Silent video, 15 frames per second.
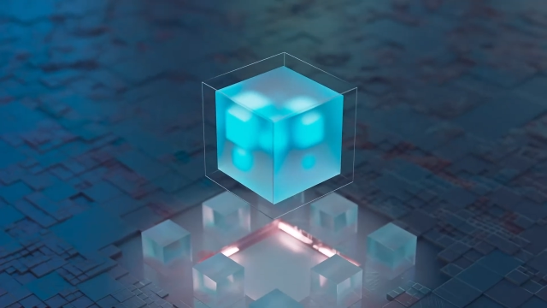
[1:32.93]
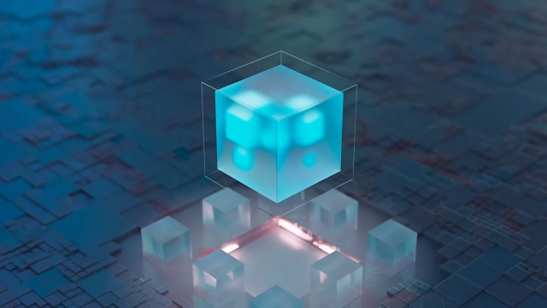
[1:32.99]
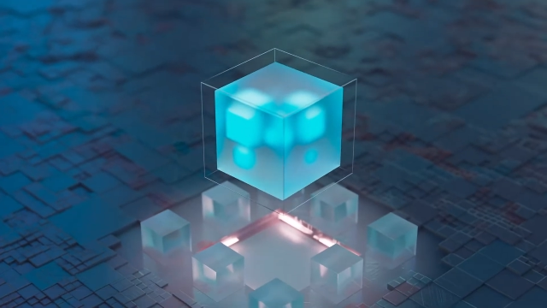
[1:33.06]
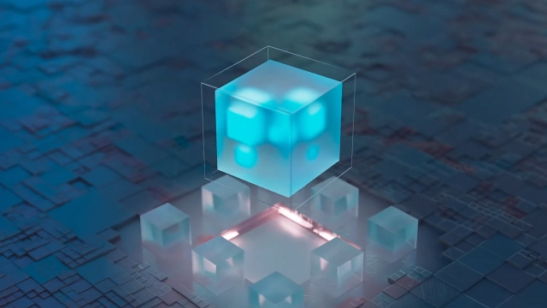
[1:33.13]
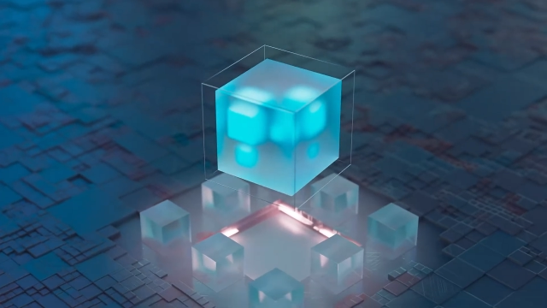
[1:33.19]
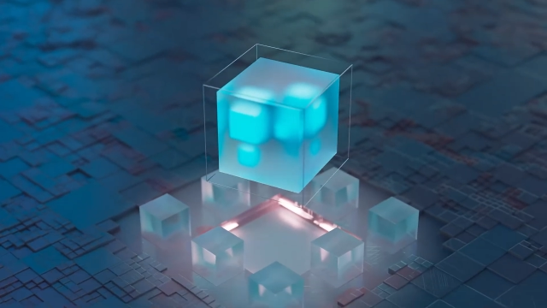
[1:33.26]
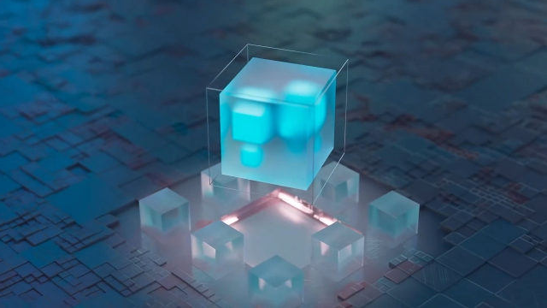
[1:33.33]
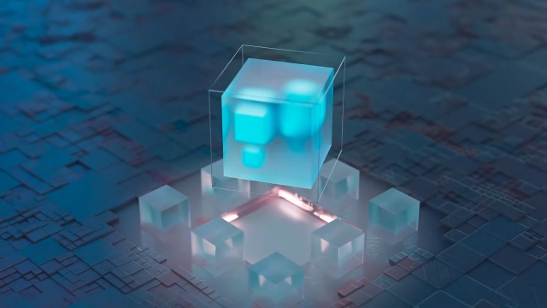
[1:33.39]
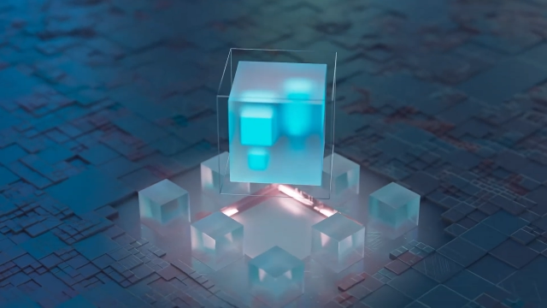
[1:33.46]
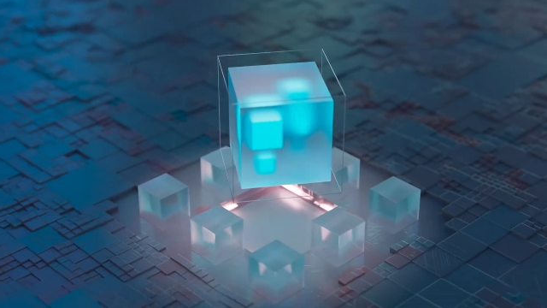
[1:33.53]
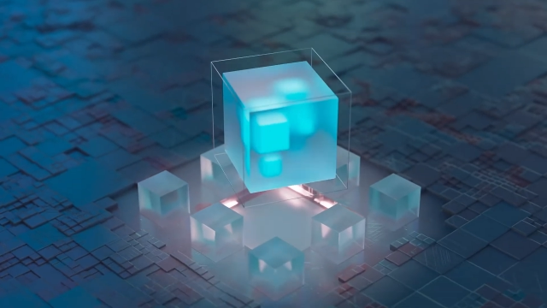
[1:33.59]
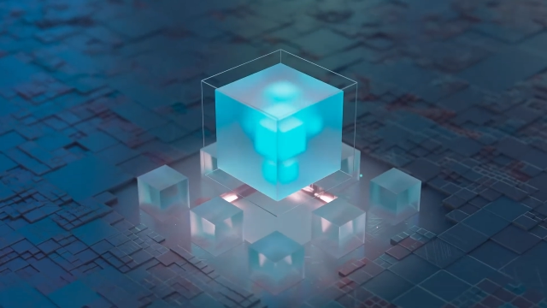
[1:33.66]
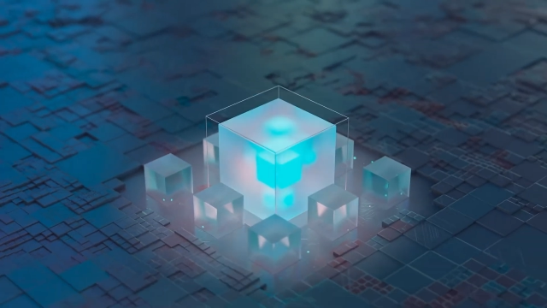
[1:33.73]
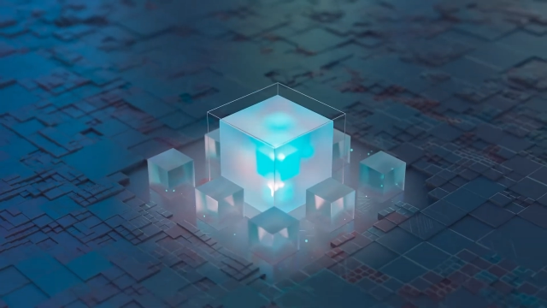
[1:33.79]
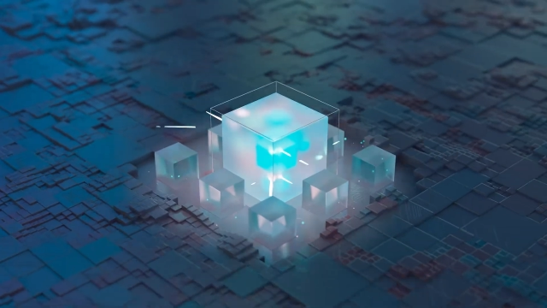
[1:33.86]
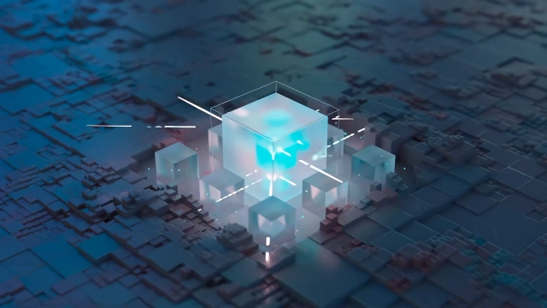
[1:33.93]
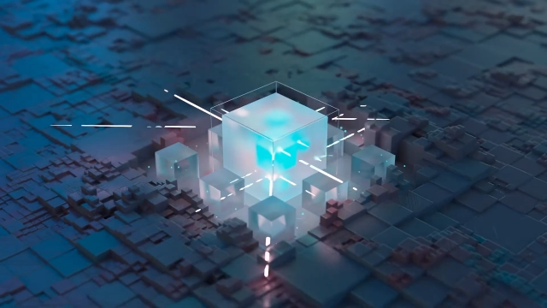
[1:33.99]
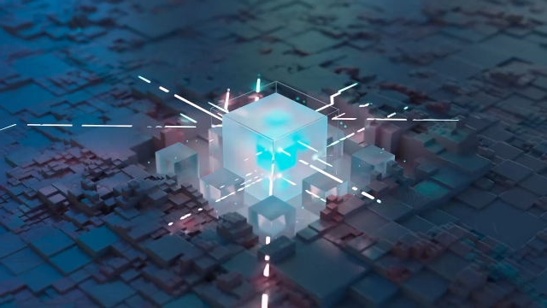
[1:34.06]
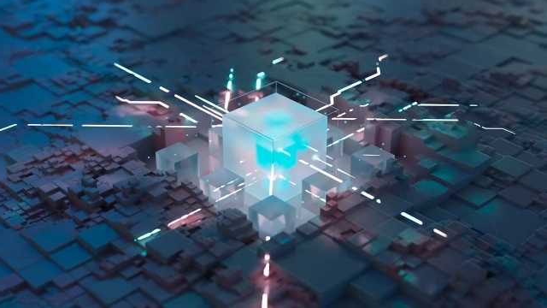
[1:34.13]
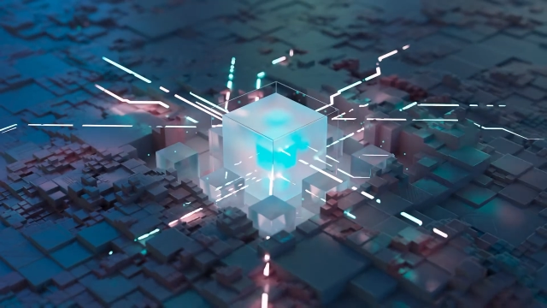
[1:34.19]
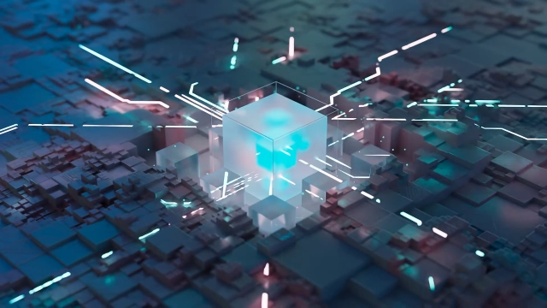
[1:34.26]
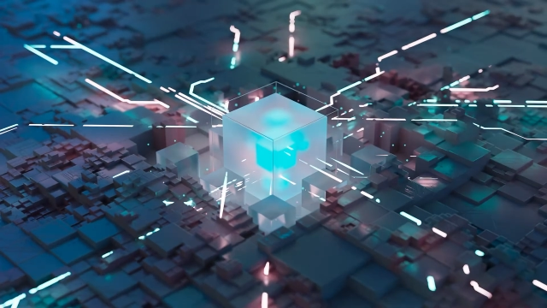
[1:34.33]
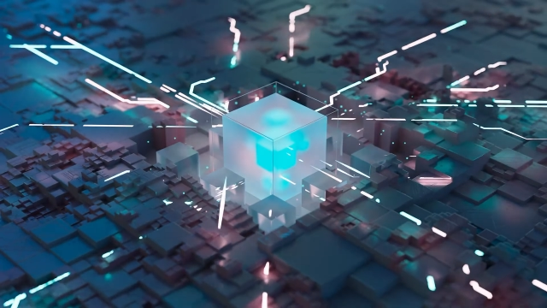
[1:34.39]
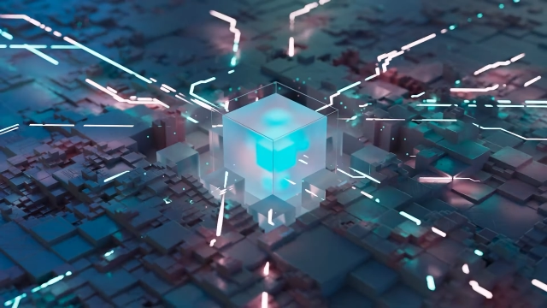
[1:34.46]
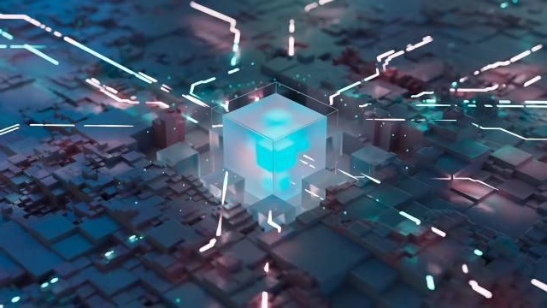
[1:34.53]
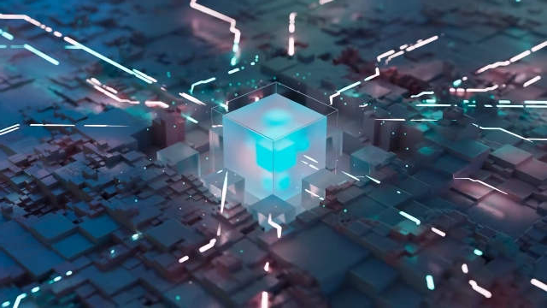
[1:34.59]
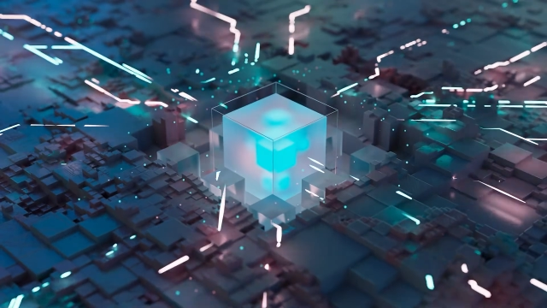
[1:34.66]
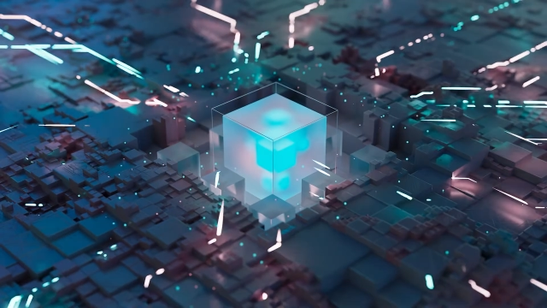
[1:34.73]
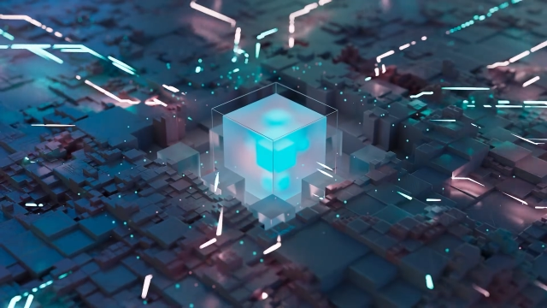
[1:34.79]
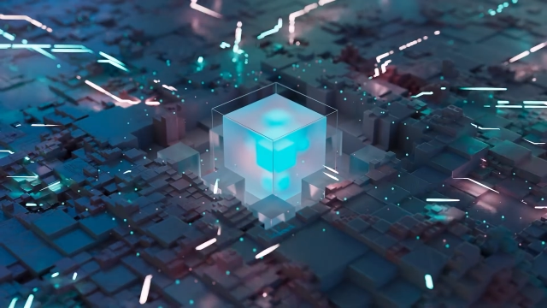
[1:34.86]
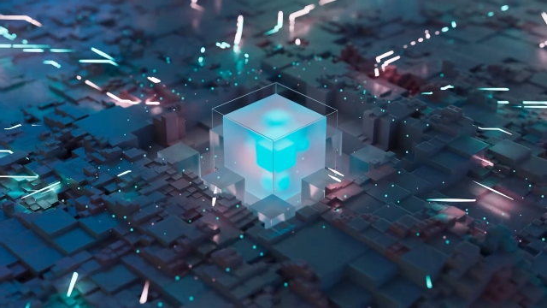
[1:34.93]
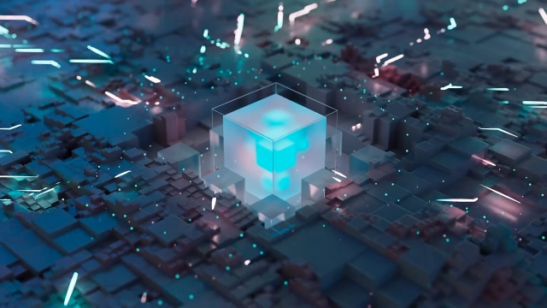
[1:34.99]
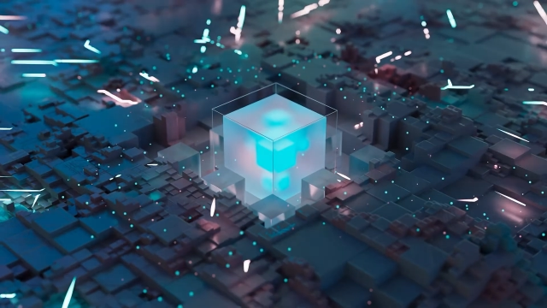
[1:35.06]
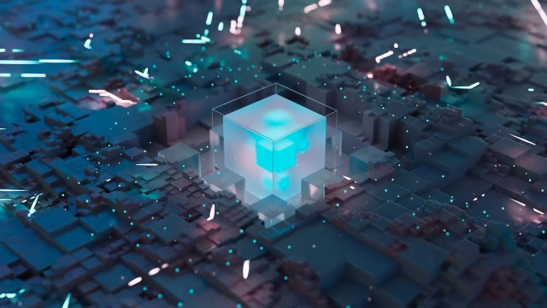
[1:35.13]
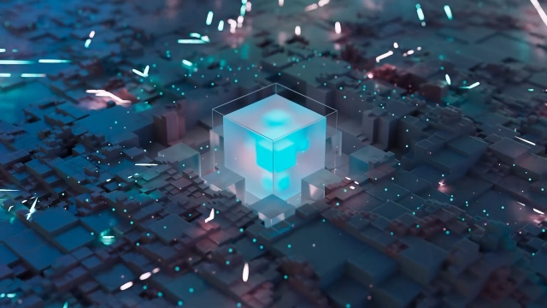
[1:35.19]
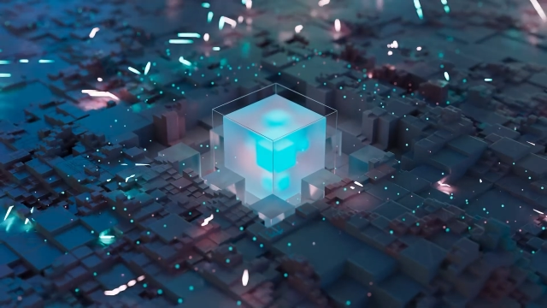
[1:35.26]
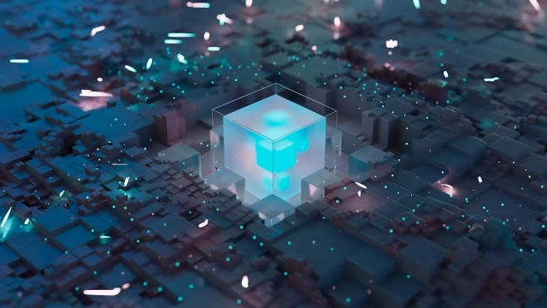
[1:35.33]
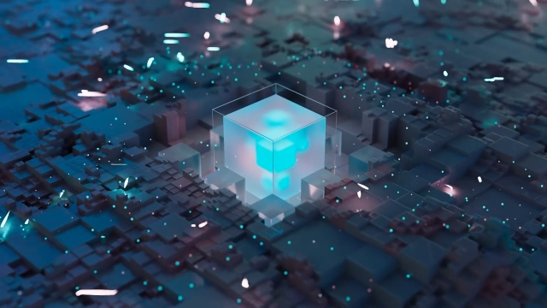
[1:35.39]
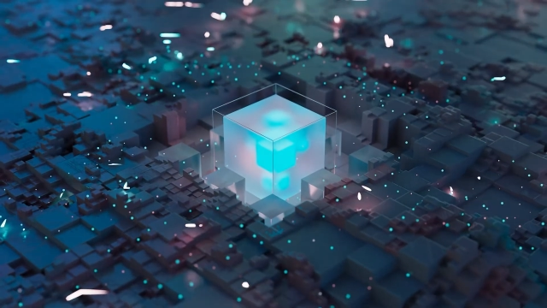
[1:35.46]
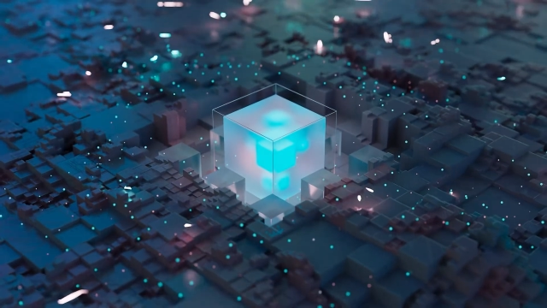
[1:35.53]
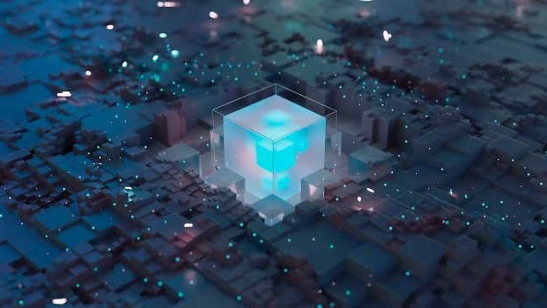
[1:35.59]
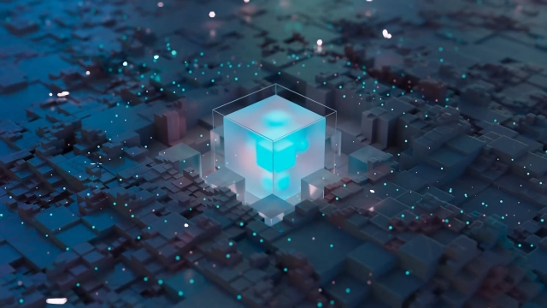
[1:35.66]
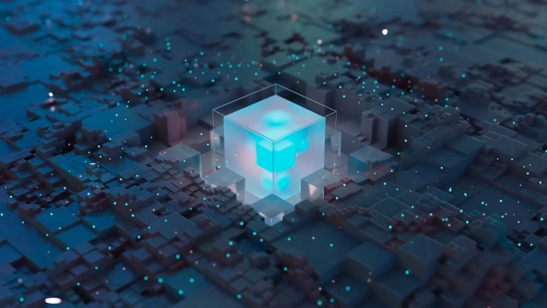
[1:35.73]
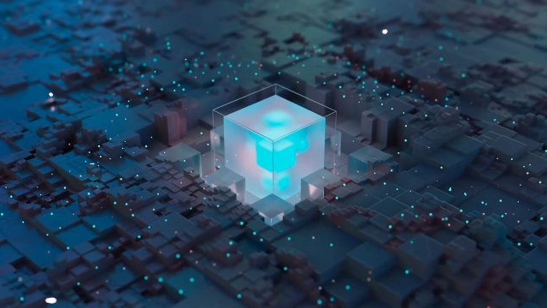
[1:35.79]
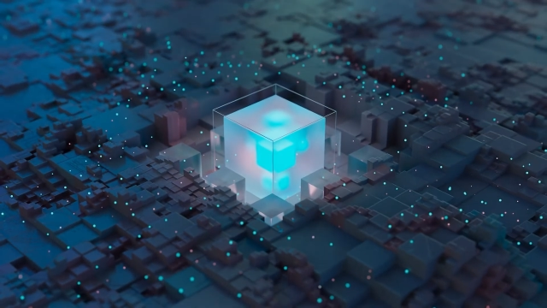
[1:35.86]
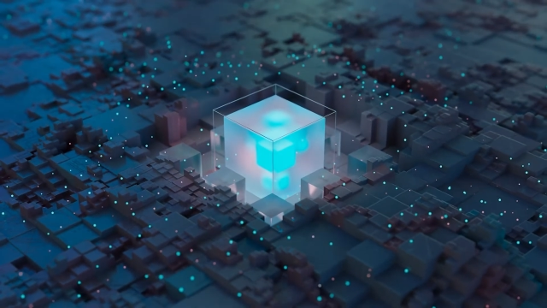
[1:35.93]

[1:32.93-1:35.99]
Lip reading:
No face is visible, so there are no lips to read.